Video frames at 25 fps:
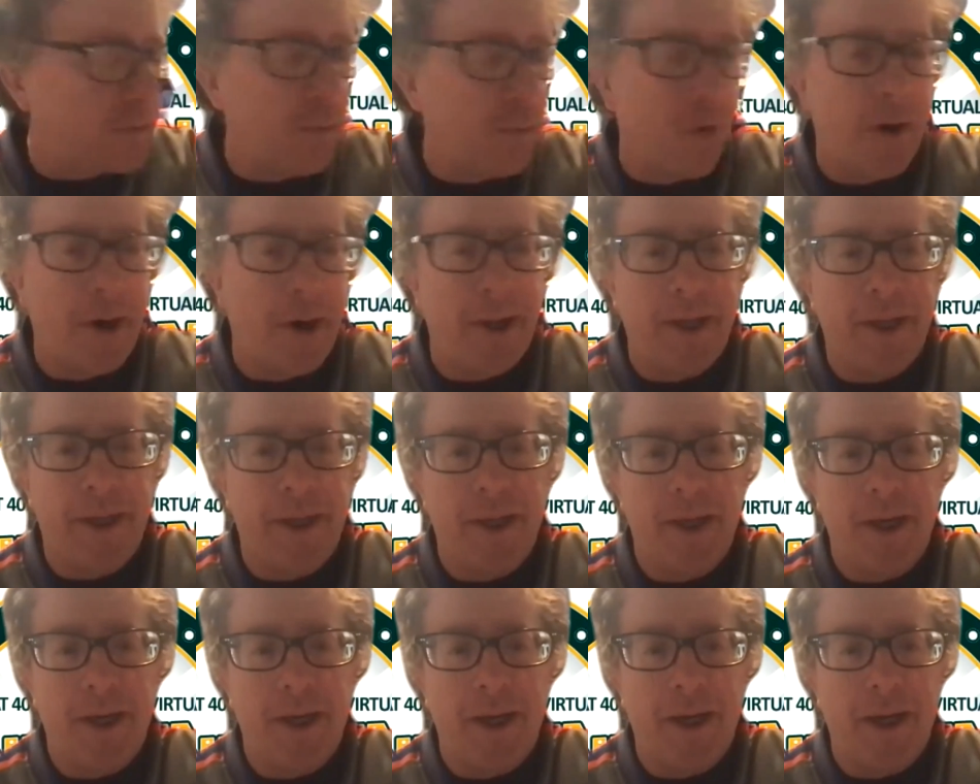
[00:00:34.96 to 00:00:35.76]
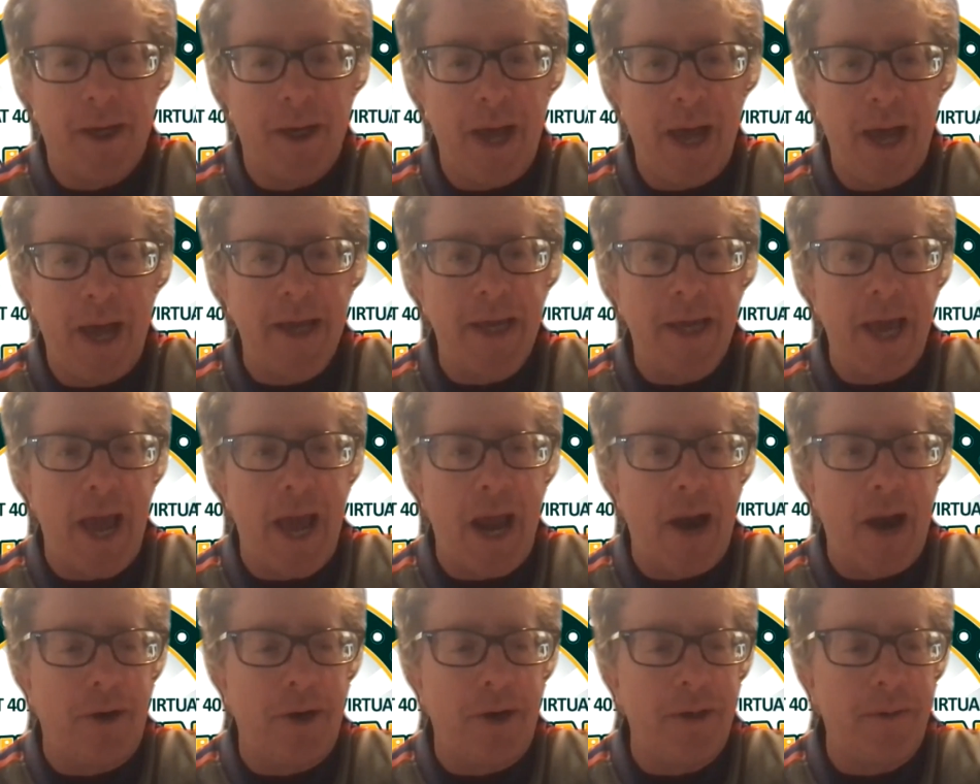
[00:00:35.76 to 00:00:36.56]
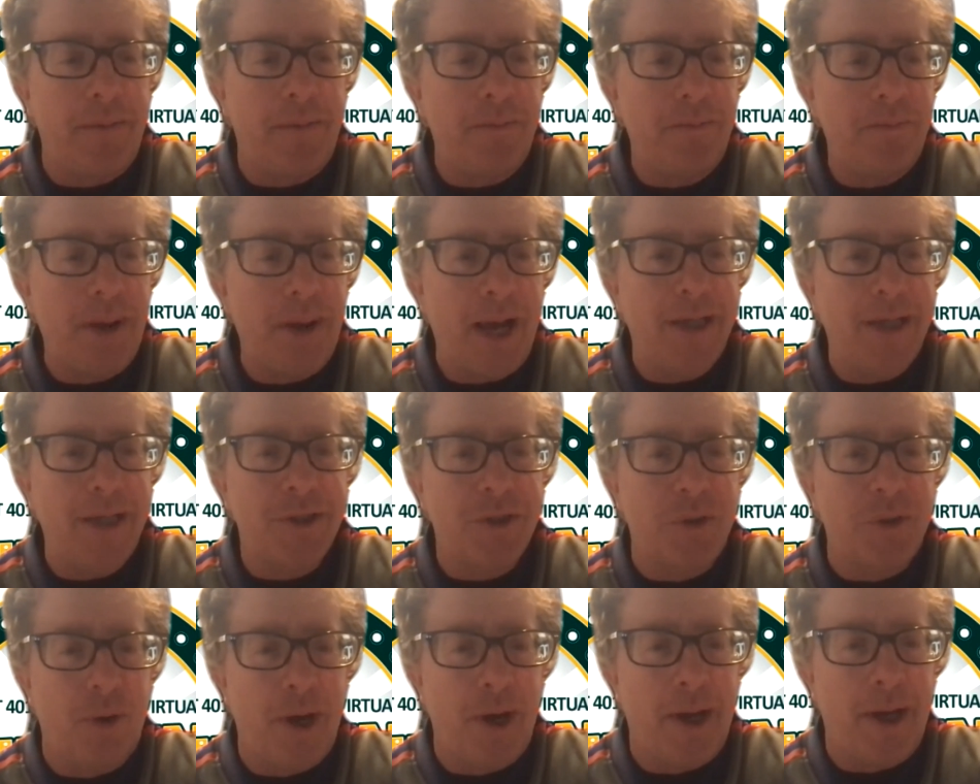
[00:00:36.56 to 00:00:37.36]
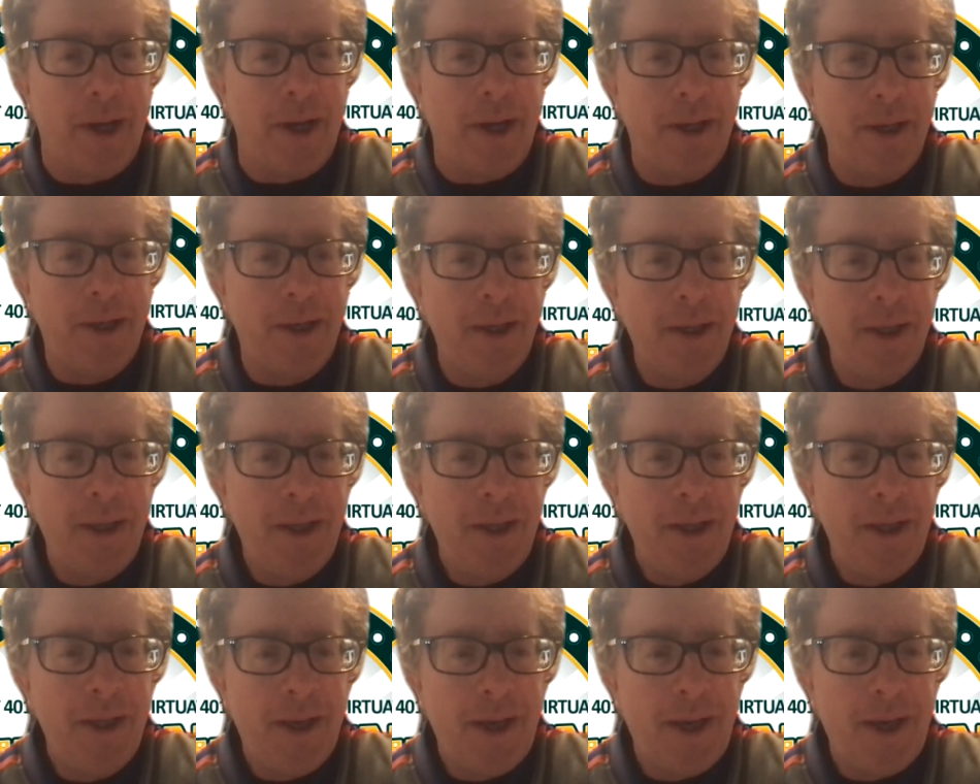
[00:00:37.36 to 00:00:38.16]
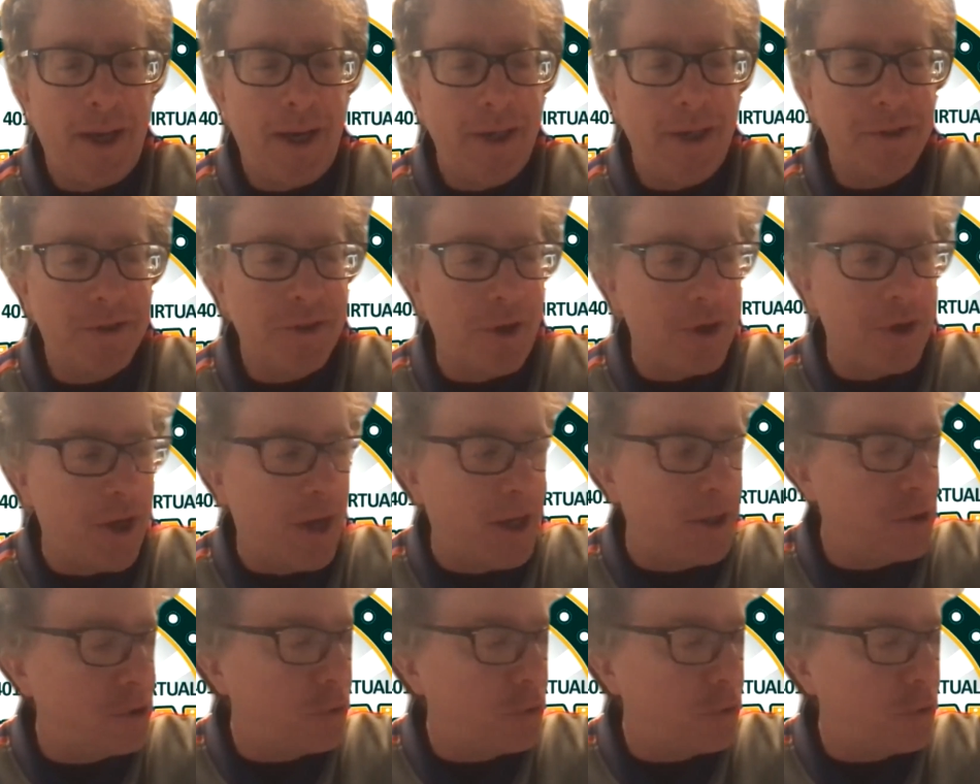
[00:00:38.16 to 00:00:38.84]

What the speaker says: morning, Hank Aaron passed away, and I saw you on